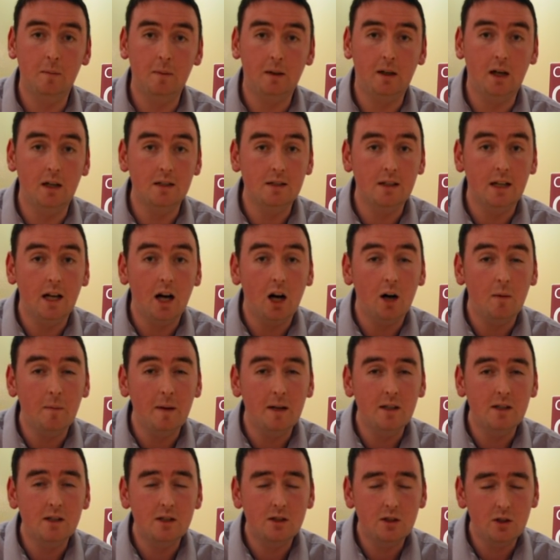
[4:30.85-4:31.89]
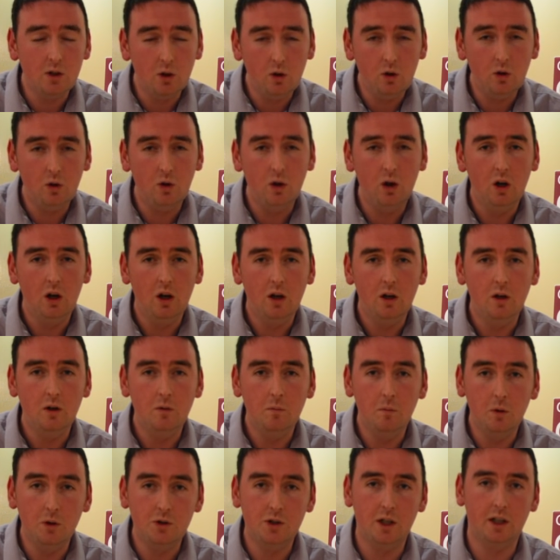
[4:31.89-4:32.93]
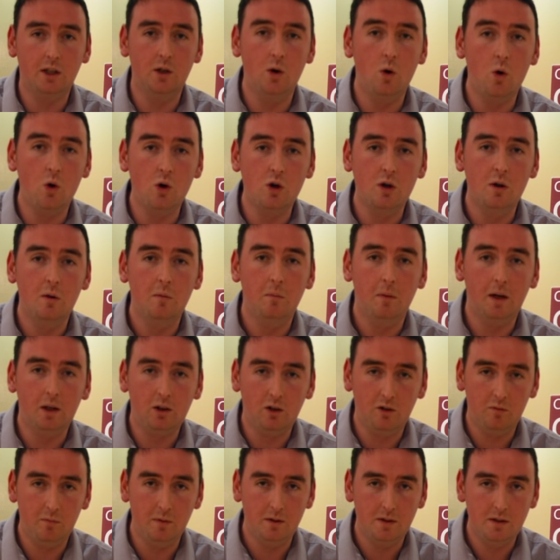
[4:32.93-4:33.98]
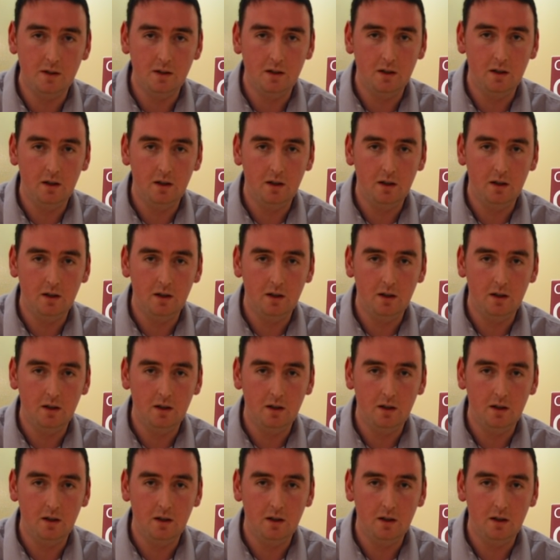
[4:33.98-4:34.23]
because they are being so much ignored by government.